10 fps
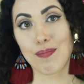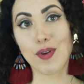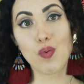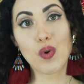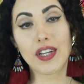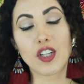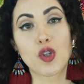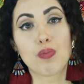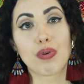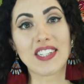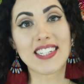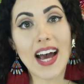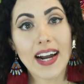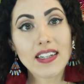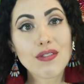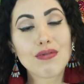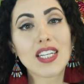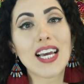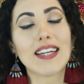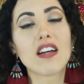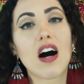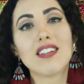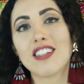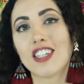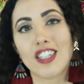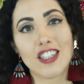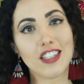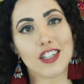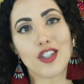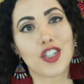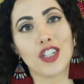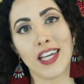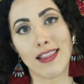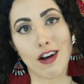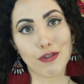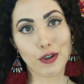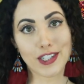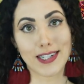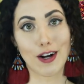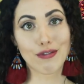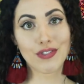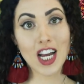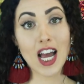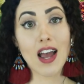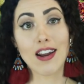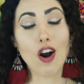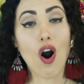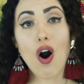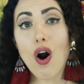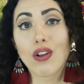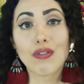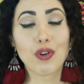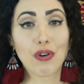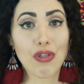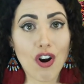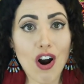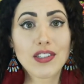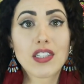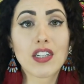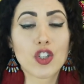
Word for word: Be willing to protectively and unconditionally love yourself and all of your thoughts,